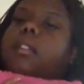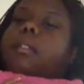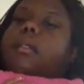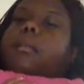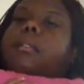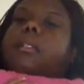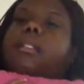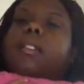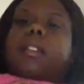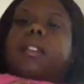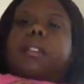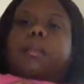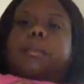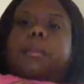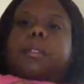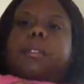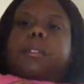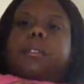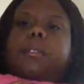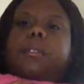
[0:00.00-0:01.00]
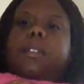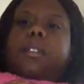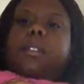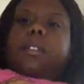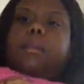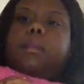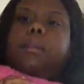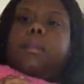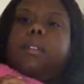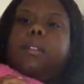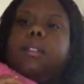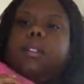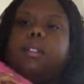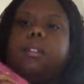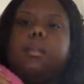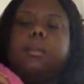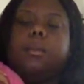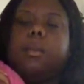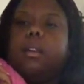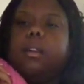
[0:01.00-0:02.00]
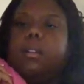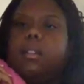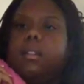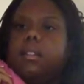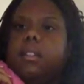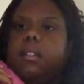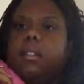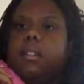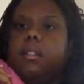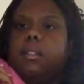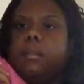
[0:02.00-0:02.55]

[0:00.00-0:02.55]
besides my face being swollen,